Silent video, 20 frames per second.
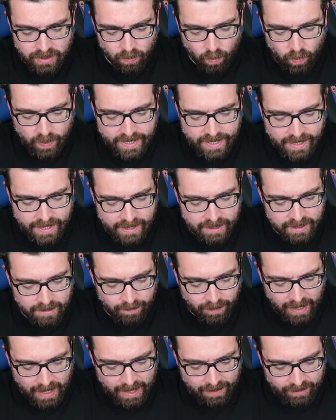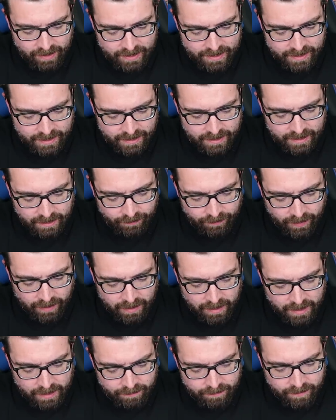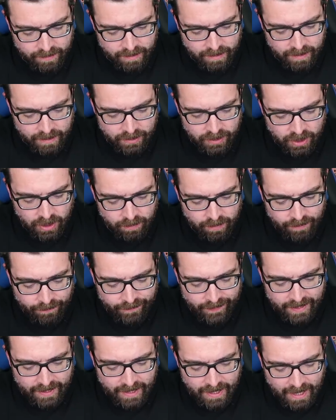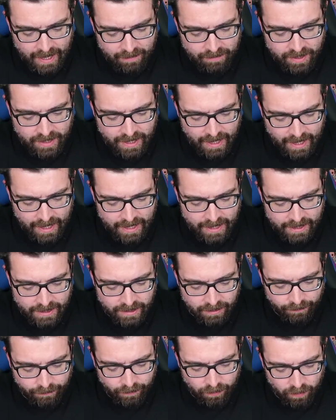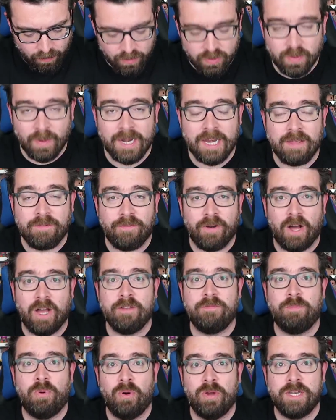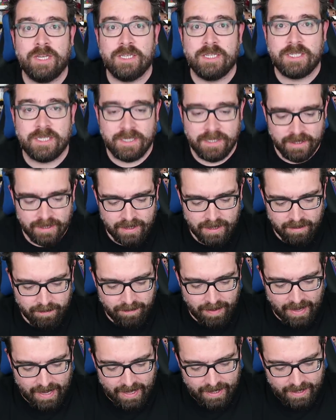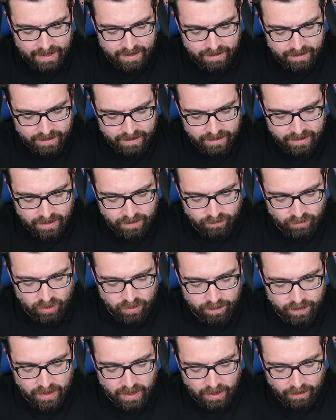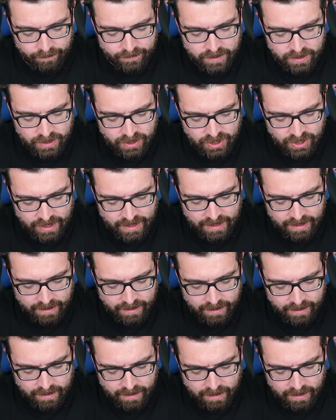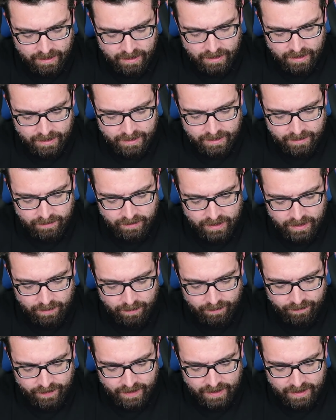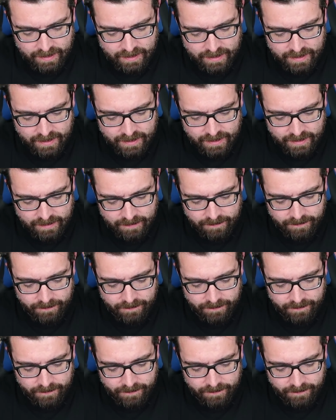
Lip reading: weakest player at 65. Do we think Harry Kane is a full 25 points better than Ruben Loftus-Cheek? I don't know if that's...